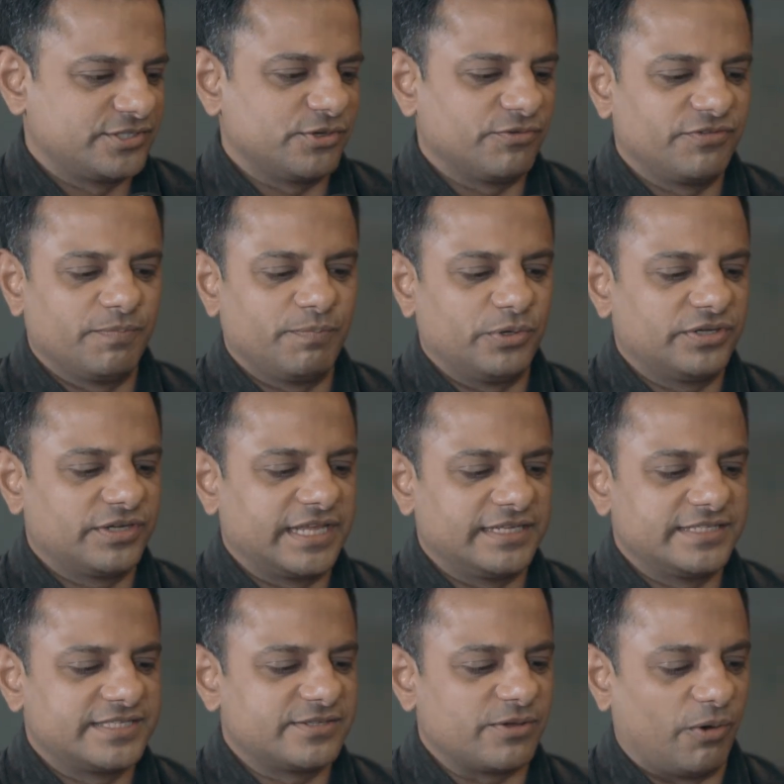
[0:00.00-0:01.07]
So if you put
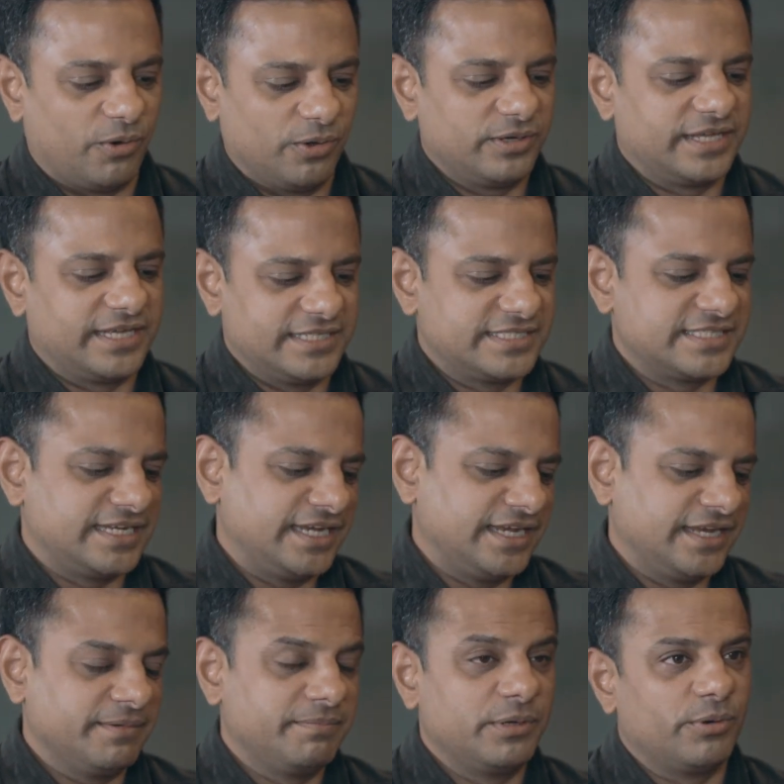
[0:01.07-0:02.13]
all kids in
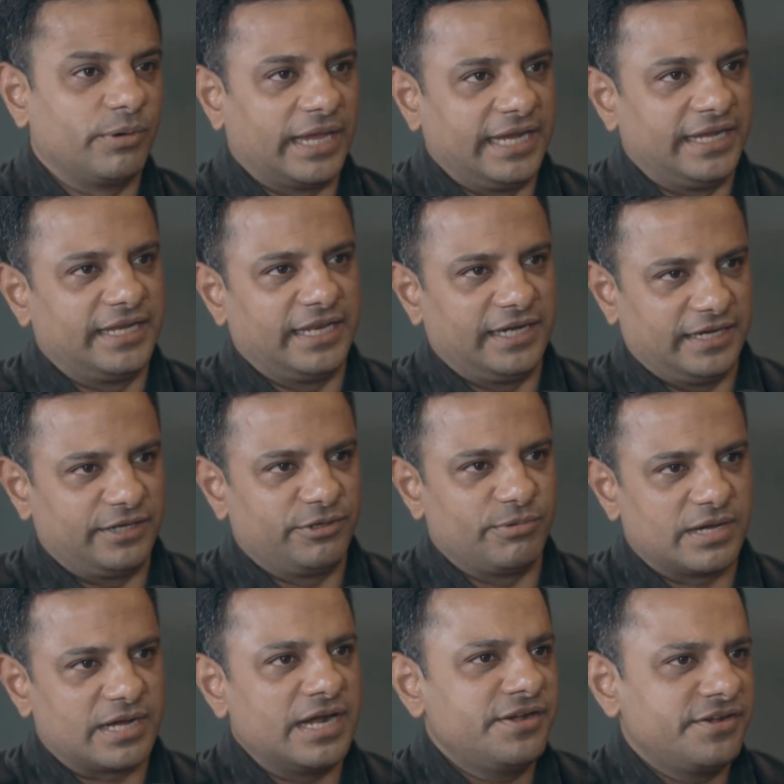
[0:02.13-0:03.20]
India below 18 into
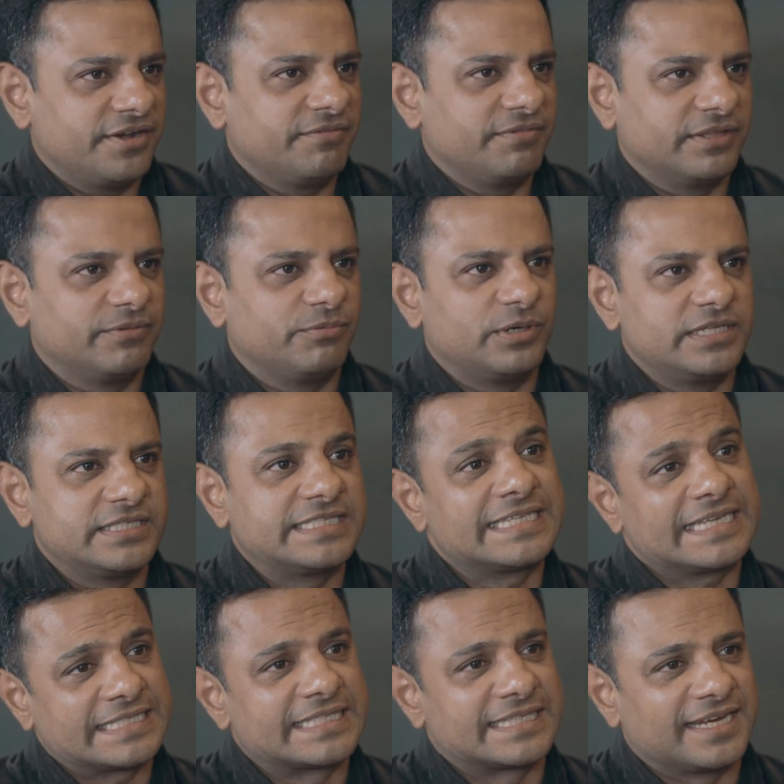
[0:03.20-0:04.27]
a country, we're the world's
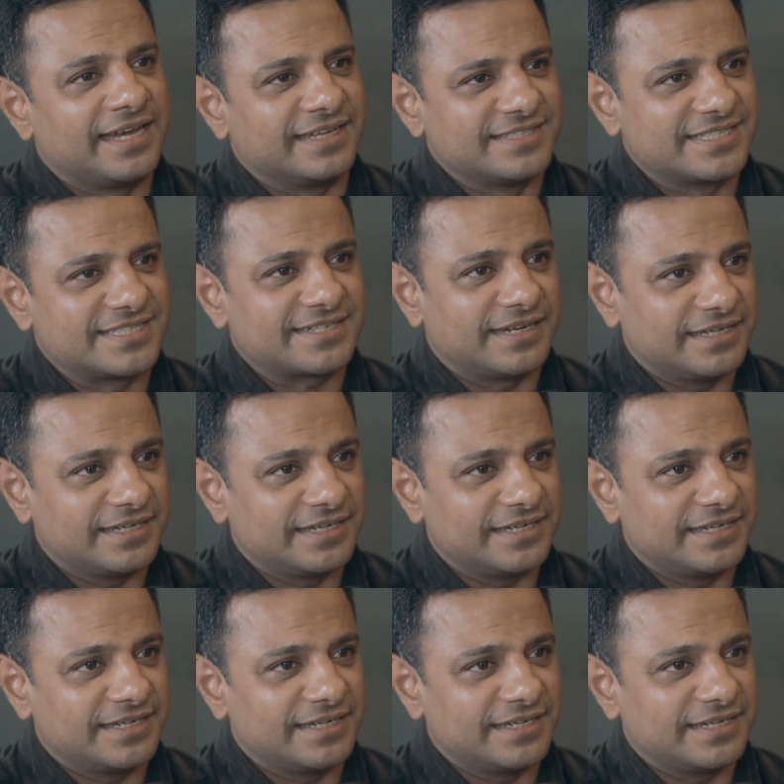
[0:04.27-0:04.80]
sixth largest